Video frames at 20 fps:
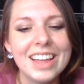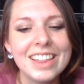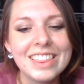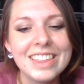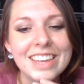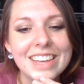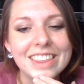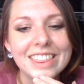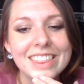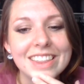I
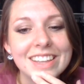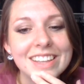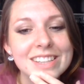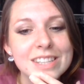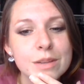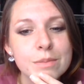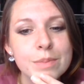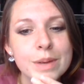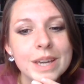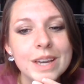think
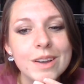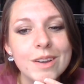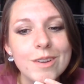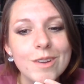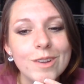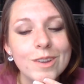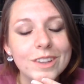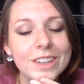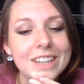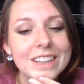it's a big
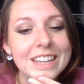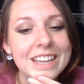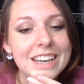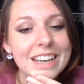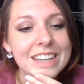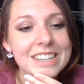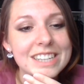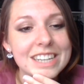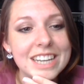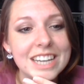hole in the
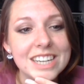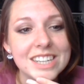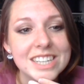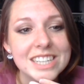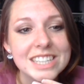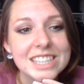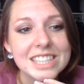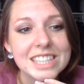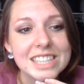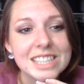
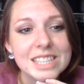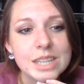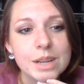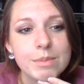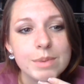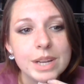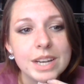education system.